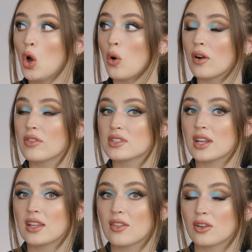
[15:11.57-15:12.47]
or if there's
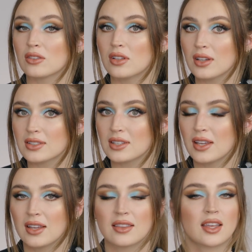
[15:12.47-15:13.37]
any other looks
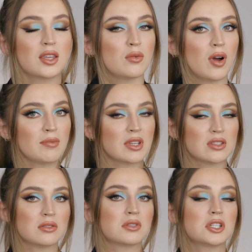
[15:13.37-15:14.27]
that you want me
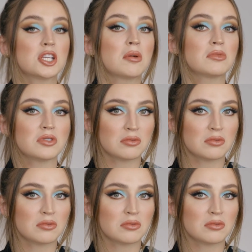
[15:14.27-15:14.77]
to attempt